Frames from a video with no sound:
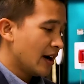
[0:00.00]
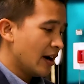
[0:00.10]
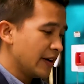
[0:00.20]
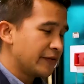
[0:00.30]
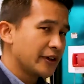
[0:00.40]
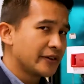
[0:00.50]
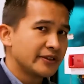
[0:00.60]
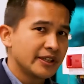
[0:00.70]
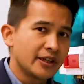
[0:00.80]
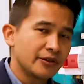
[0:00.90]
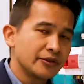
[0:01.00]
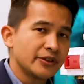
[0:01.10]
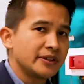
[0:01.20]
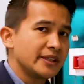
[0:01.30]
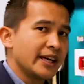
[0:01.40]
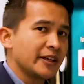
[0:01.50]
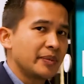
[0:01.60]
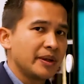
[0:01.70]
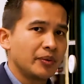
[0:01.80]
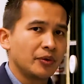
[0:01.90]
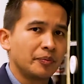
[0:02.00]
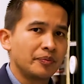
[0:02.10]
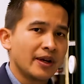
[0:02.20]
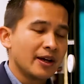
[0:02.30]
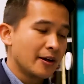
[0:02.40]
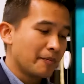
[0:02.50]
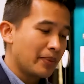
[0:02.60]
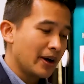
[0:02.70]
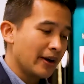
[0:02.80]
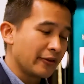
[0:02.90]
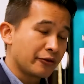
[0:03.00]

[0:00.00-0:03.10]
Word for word: High frequency can also detect people uh,